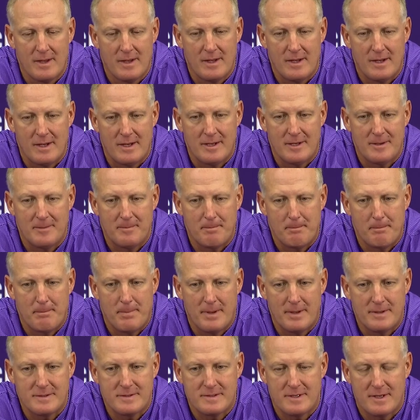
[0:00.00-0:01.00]
Um,
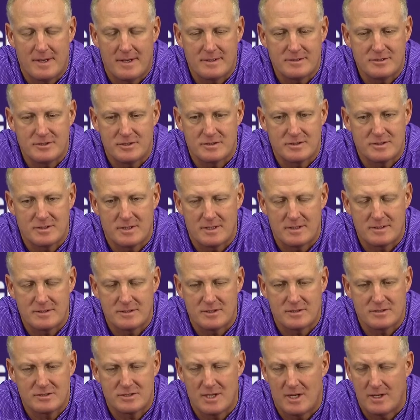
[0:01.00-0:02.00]
but uh, just
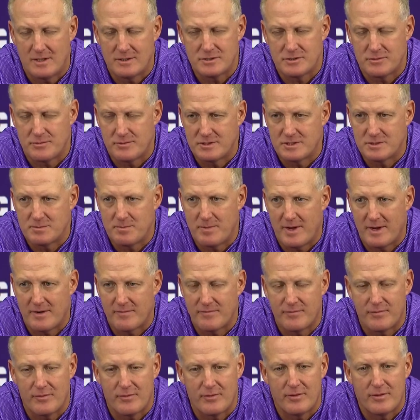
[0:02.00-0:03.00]
just tons of
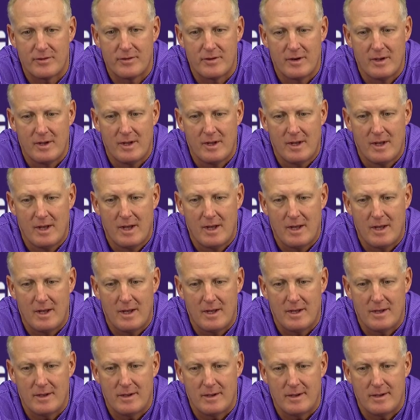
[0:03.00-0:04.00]
respect for
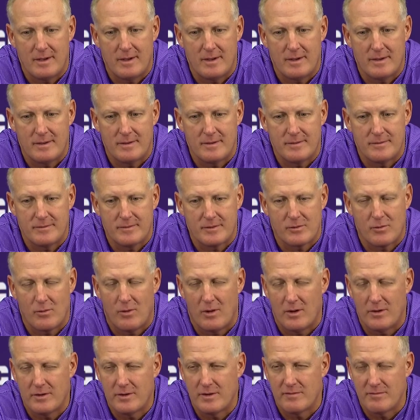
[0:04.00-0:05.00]
uh, the
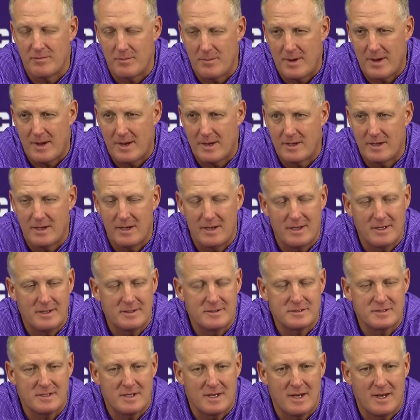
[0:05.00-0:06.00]
quality of a man he
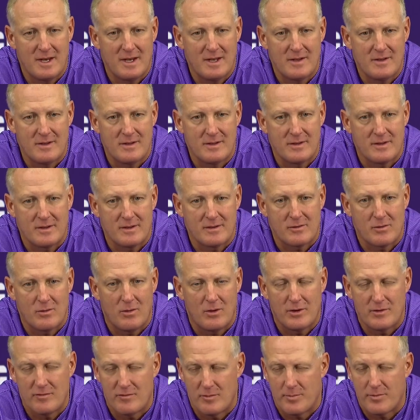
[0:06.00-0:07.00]
is and the
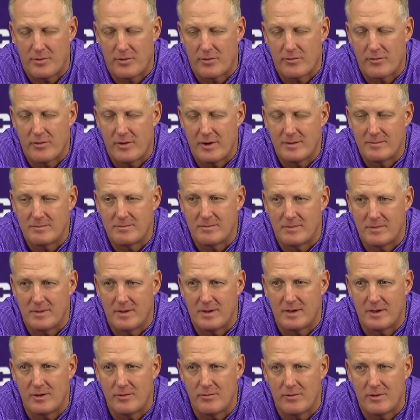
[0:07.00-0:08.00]
quality of a program
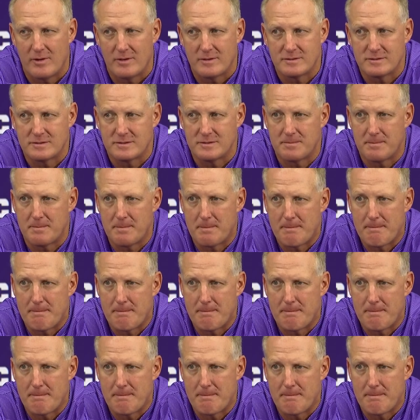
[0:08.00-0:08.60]
that he runs.